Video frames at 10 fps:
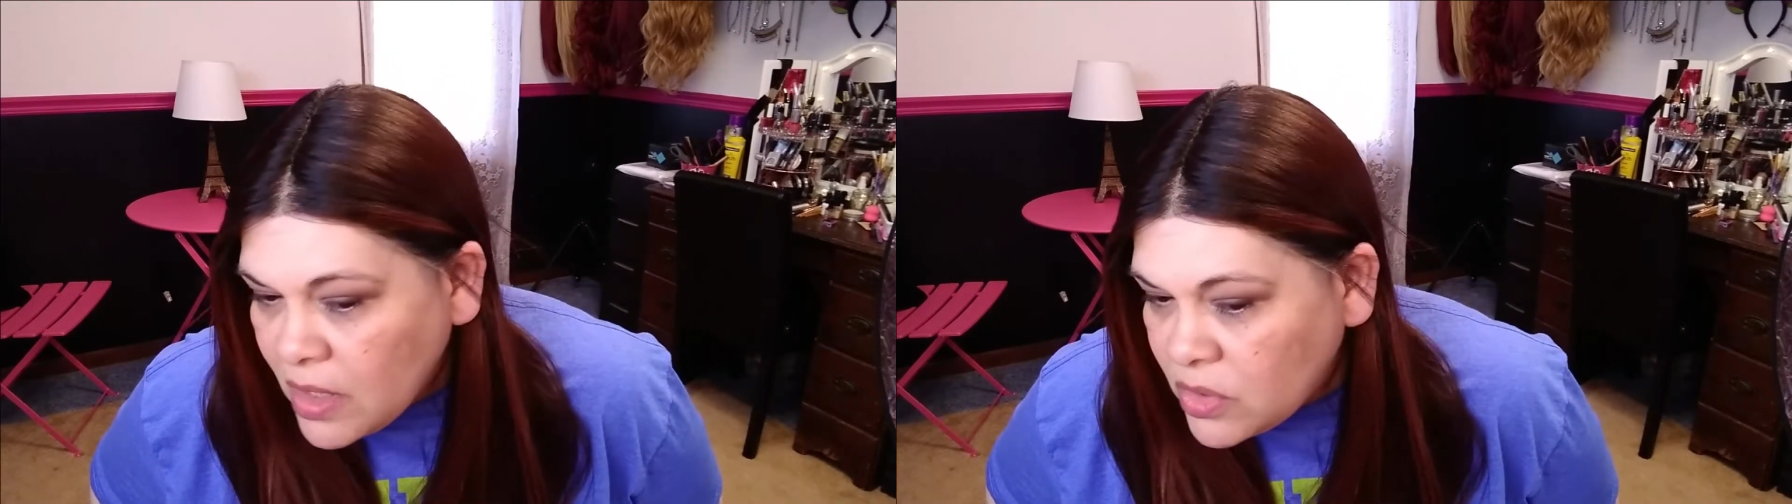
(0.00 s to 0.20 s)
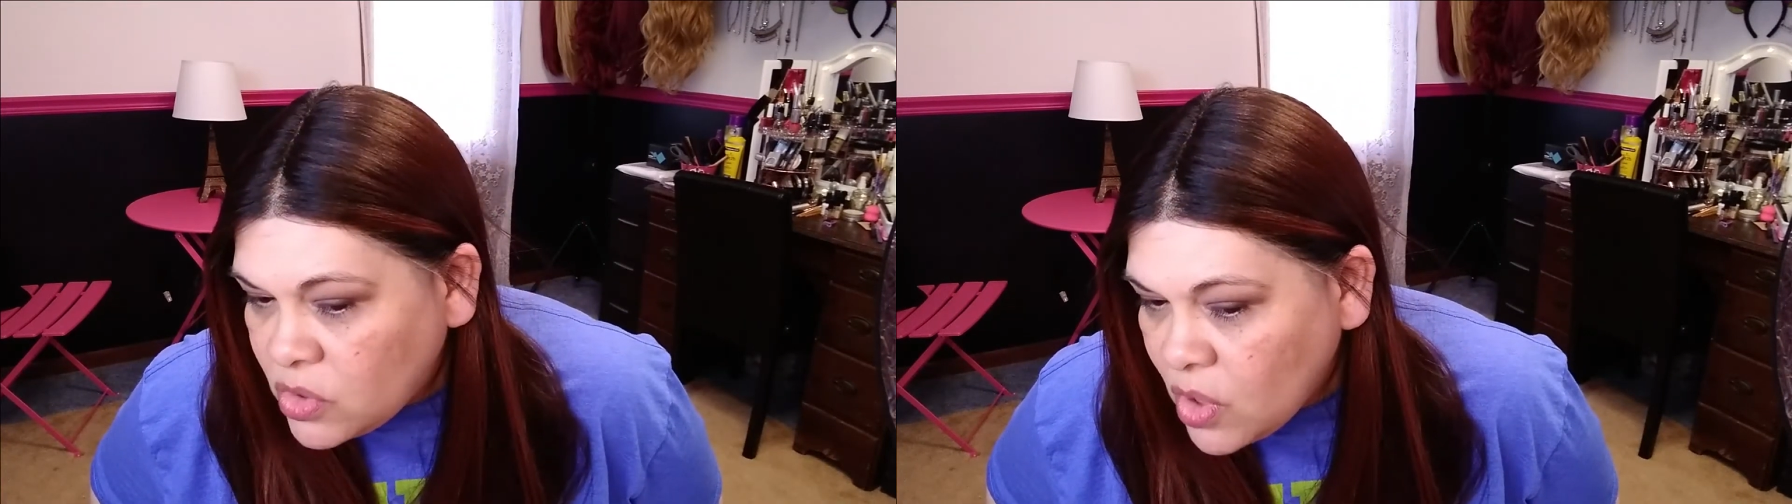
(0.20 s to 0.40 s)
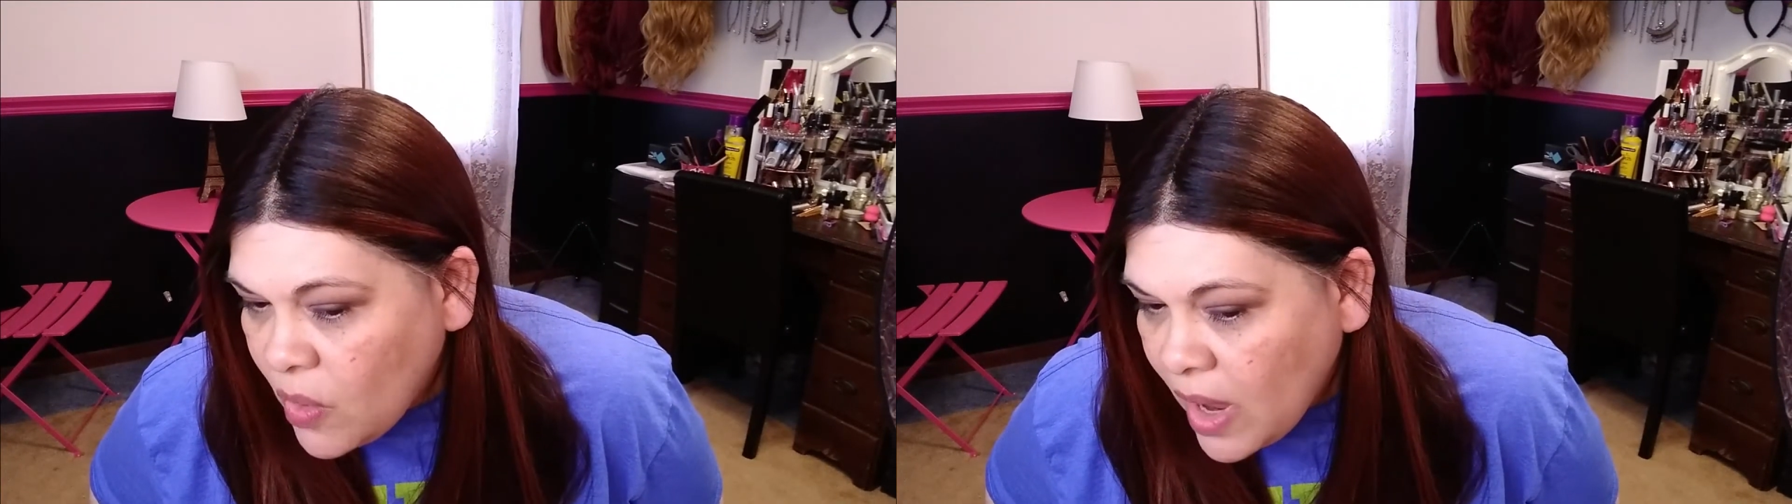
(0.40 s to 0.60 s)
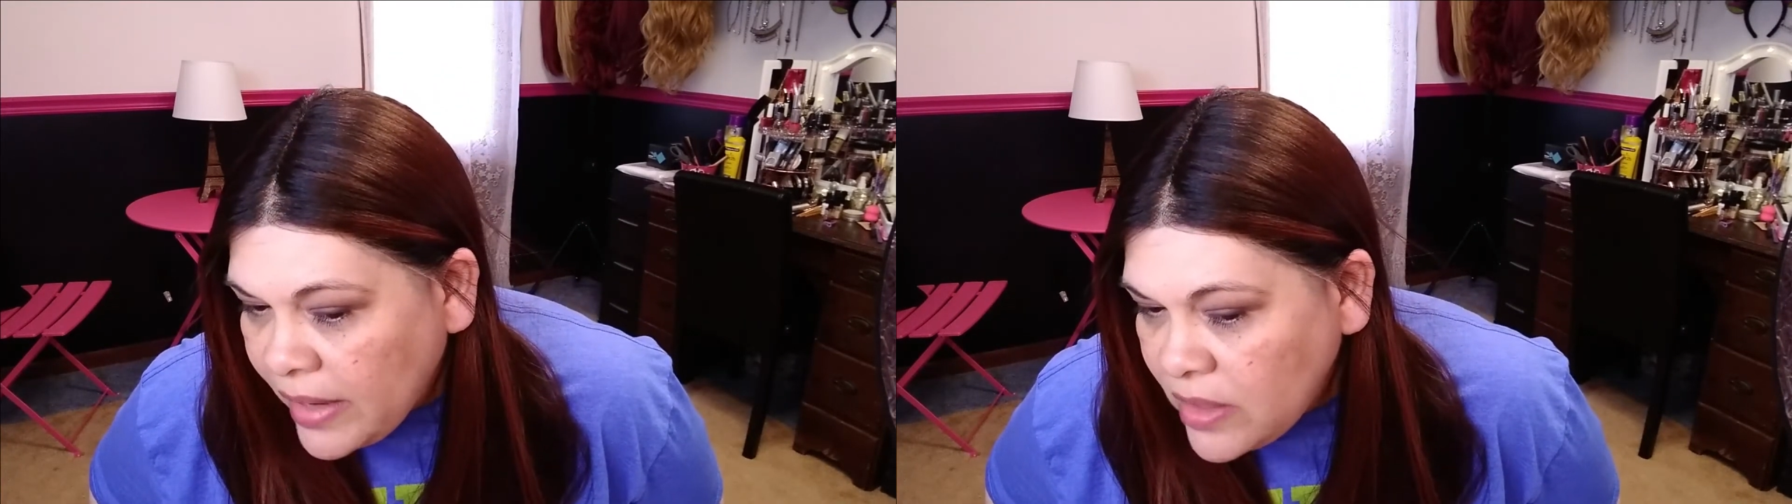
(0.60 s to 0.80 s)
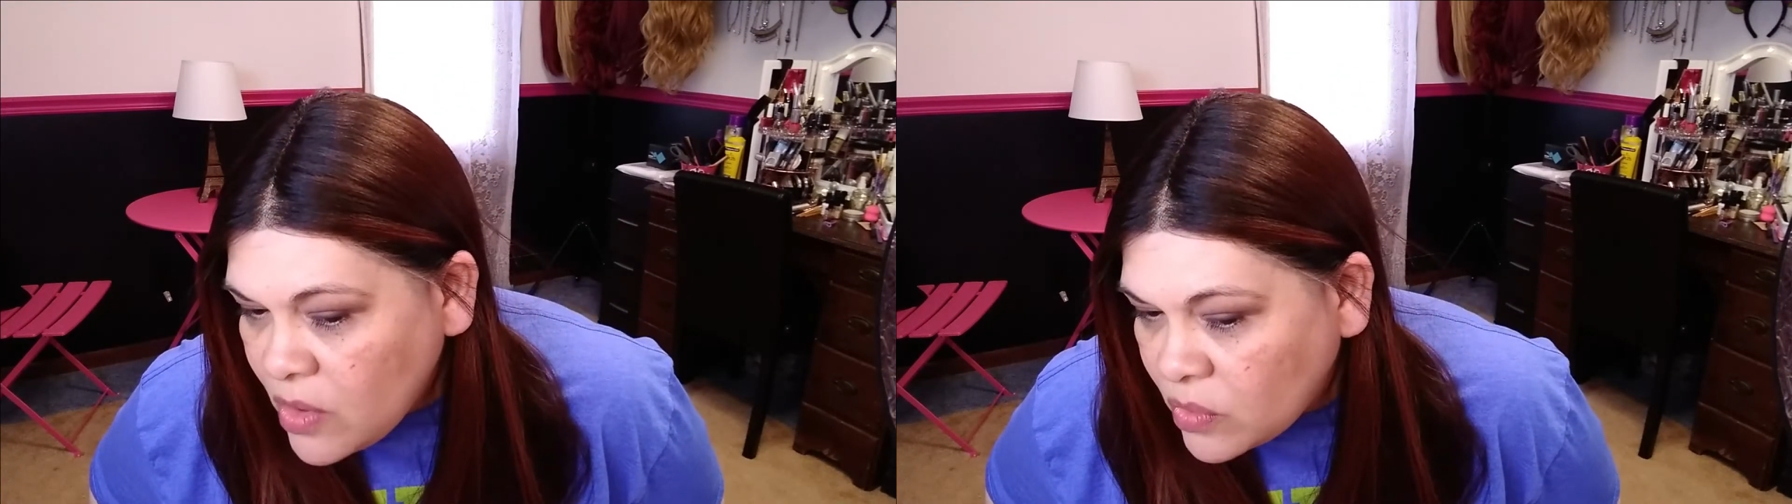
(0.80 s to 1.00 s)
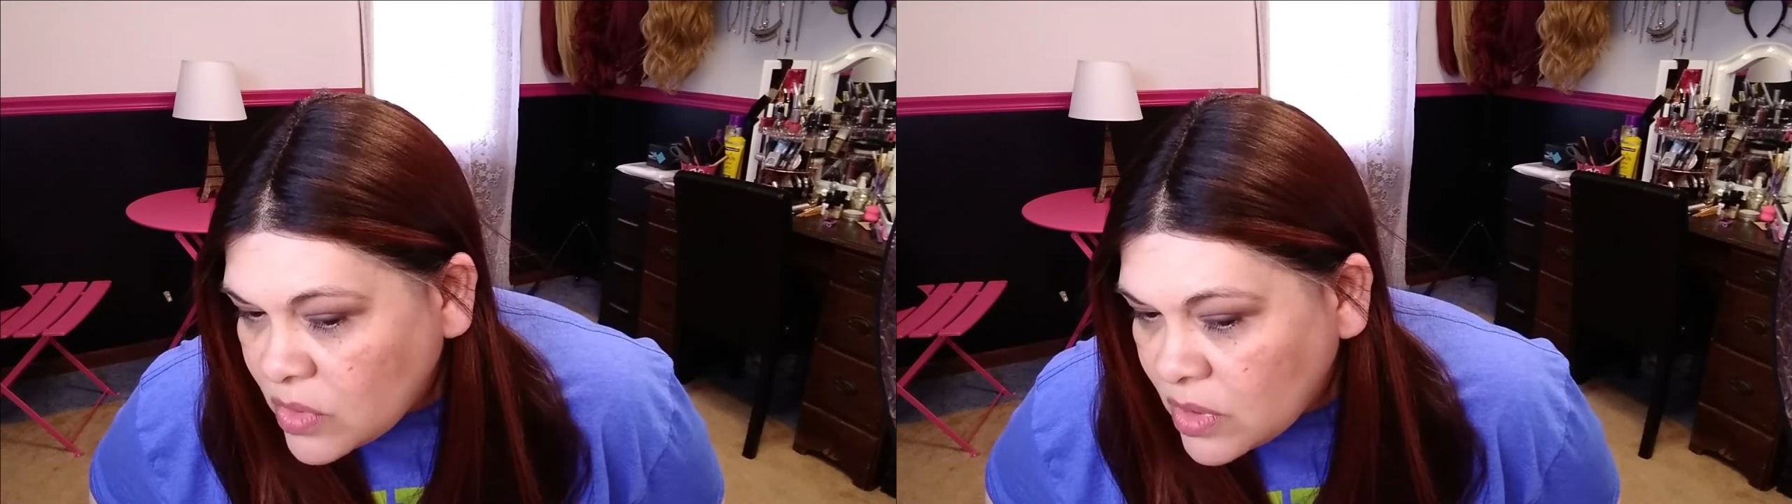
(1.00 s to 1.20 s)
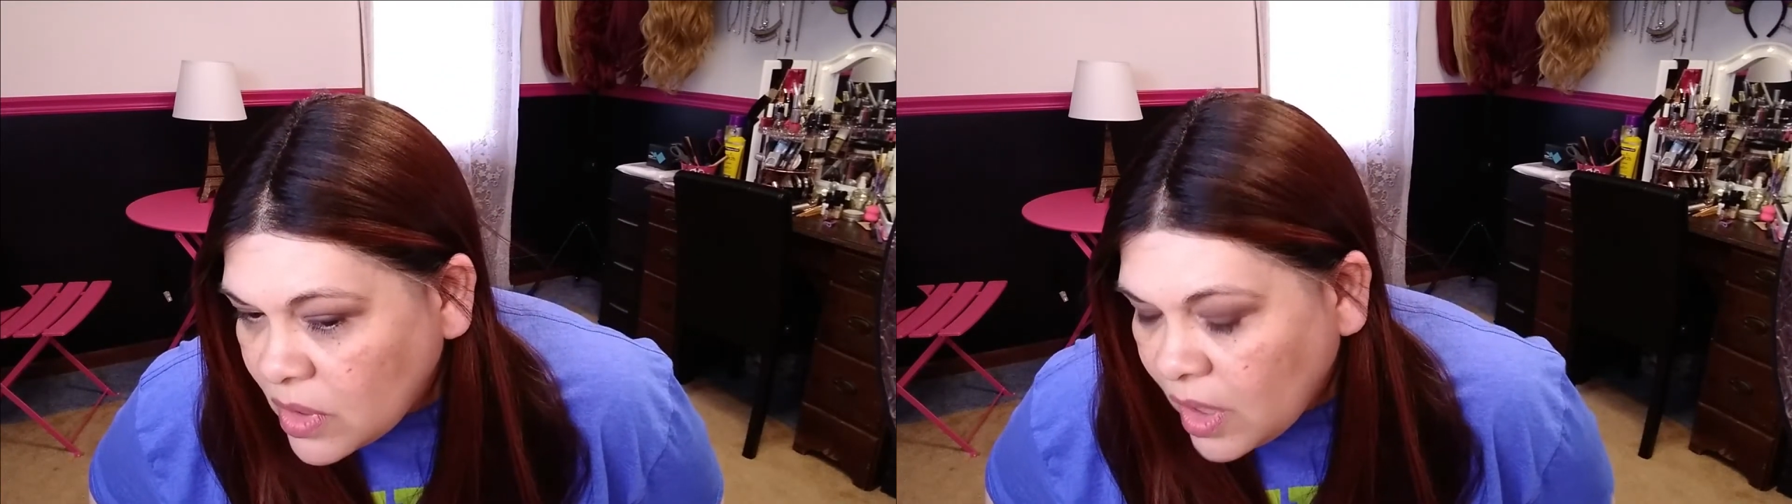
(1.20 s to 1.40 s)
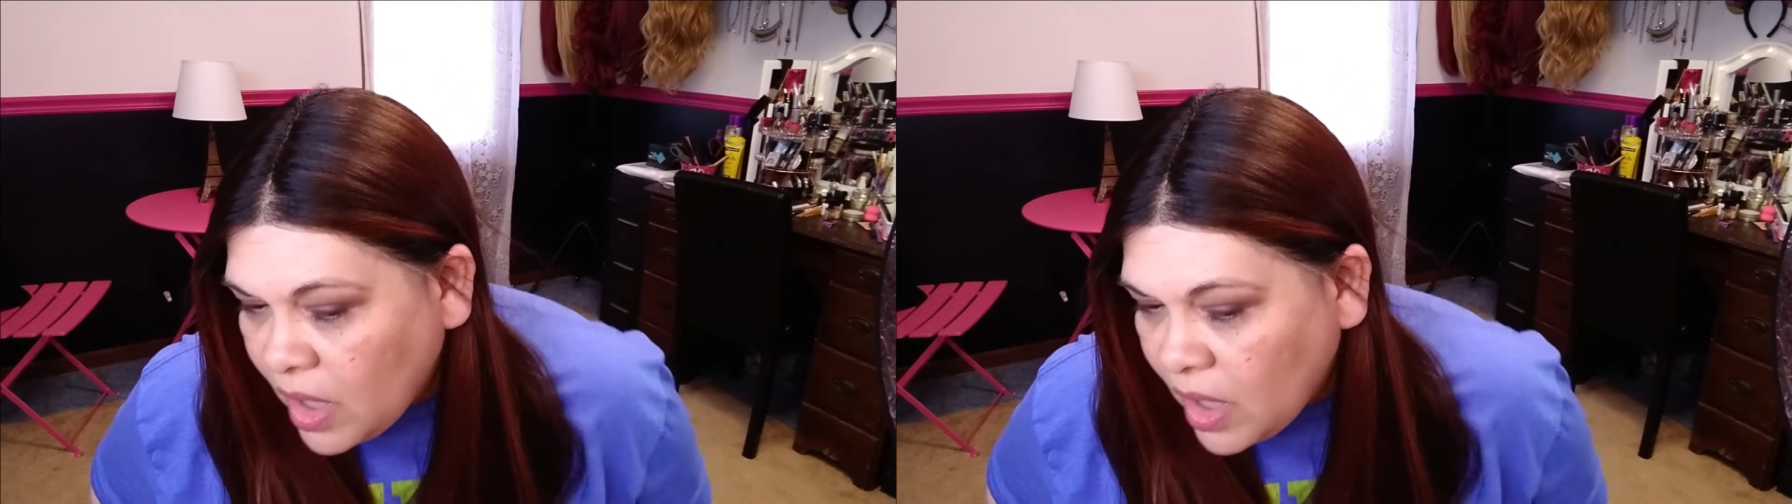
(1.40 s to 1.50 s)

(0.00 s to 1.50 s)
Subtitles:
so I don't